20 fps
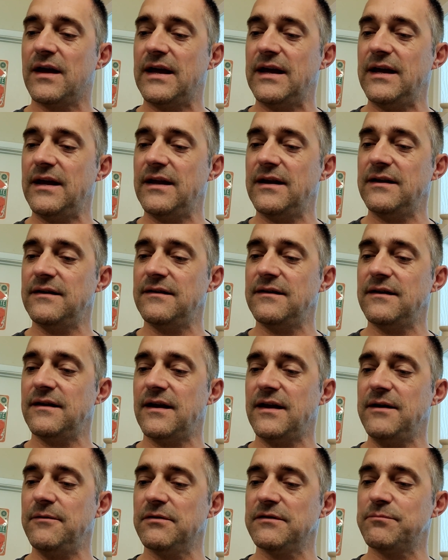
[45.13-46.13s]

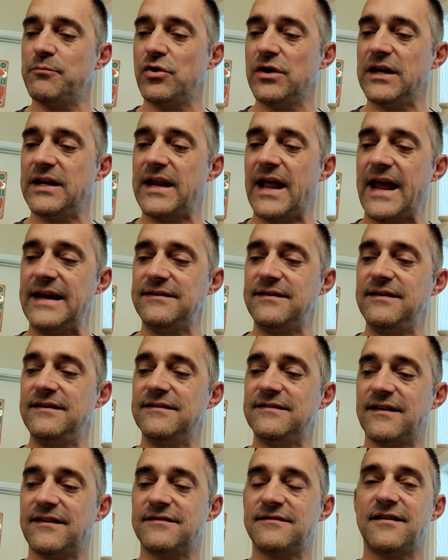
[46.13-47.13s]
He was born in
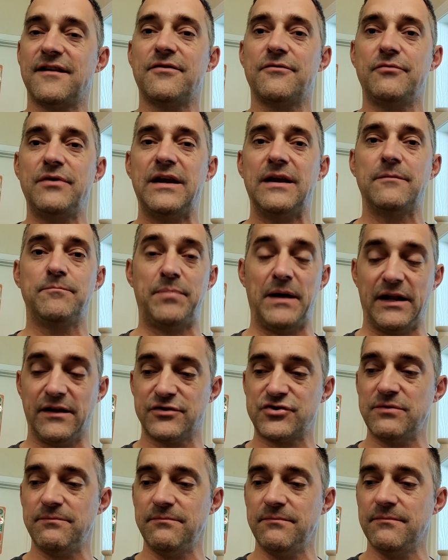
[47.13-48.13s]
1863 in
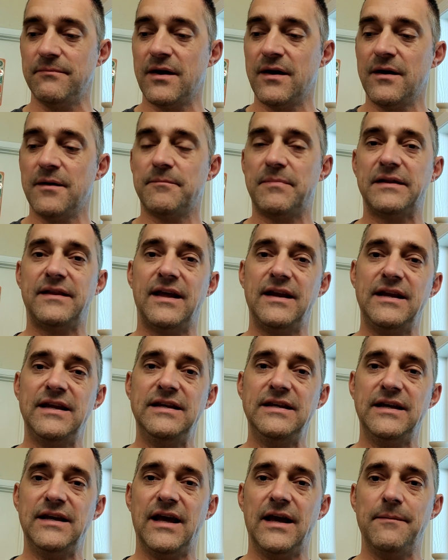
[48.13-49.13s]
Belgium, but then
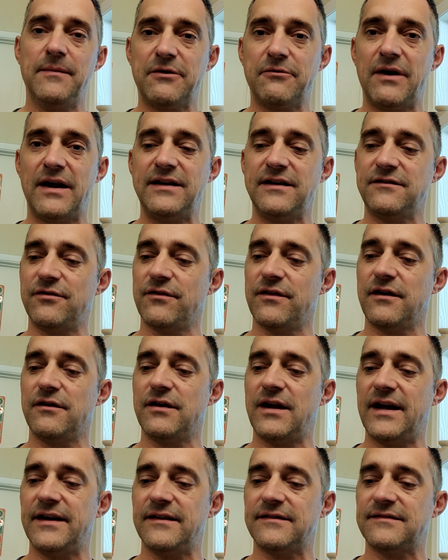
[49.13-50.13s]
he immigrated to the
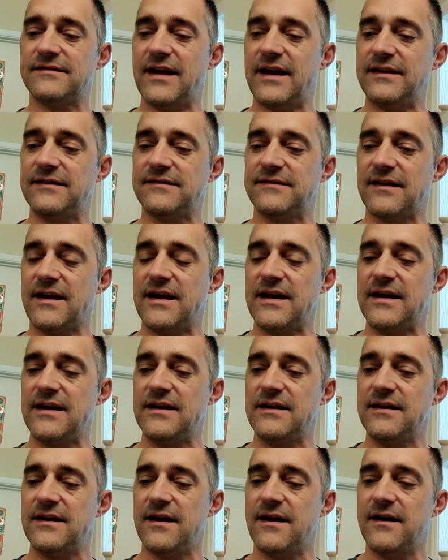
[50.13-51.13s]
United States
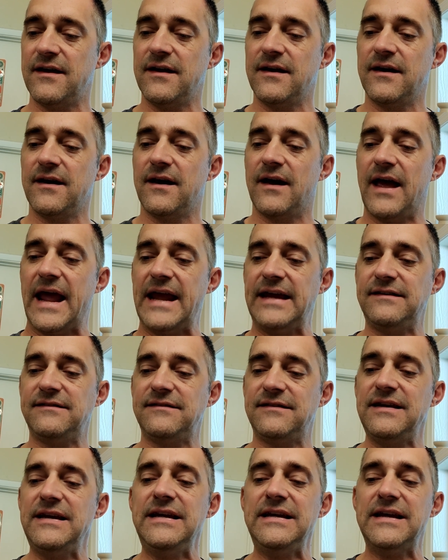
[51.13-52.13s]
in
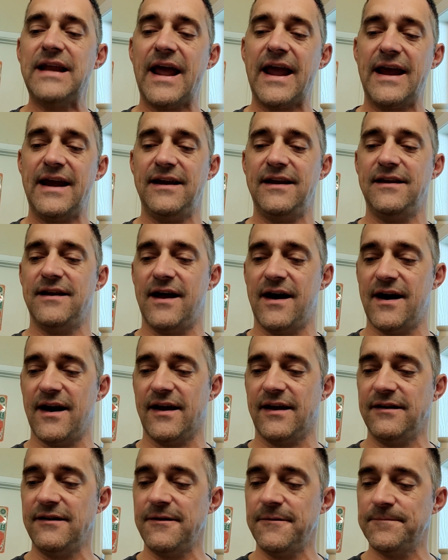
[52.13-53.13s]

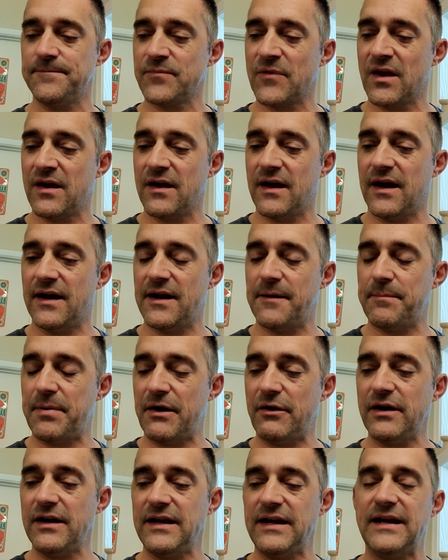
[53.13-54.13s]
1889. And
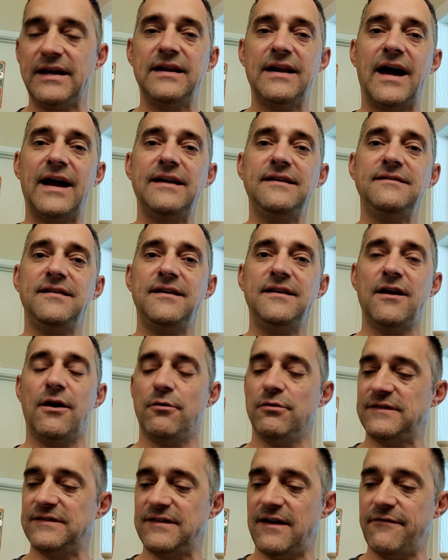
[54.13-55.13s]
apparently in
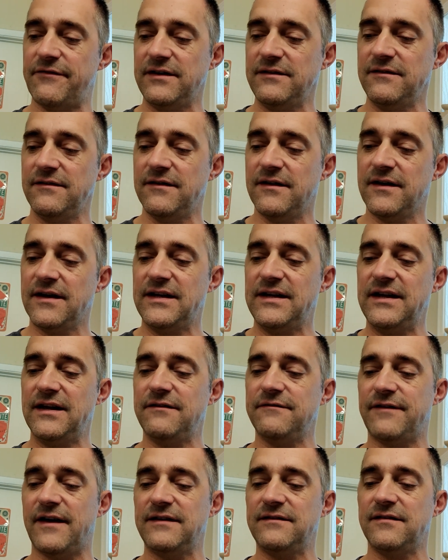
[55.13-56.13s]
1907, he
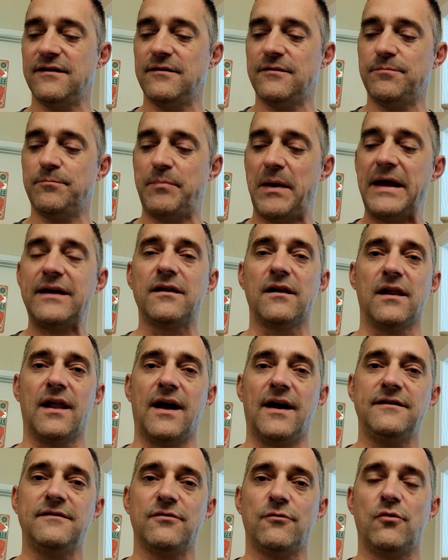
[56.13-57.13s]
invented
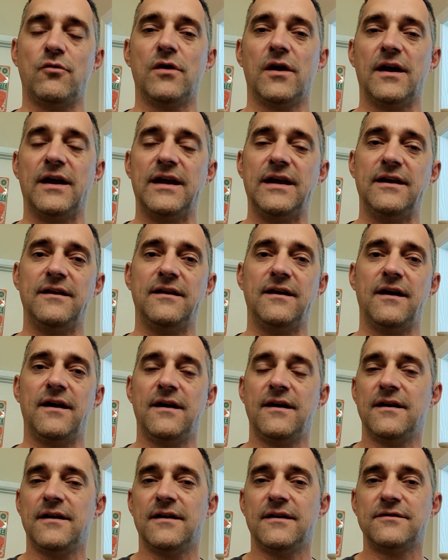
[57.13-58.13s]
Bakelite, or in
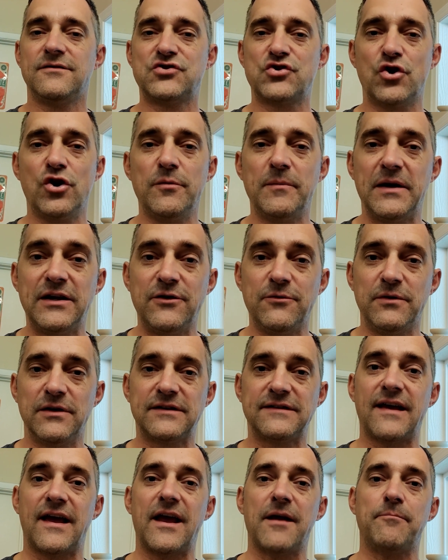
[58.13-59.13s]
German you
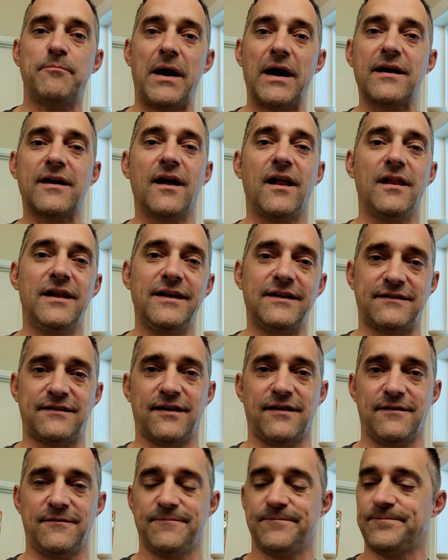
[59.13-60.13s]
would say Bakelite.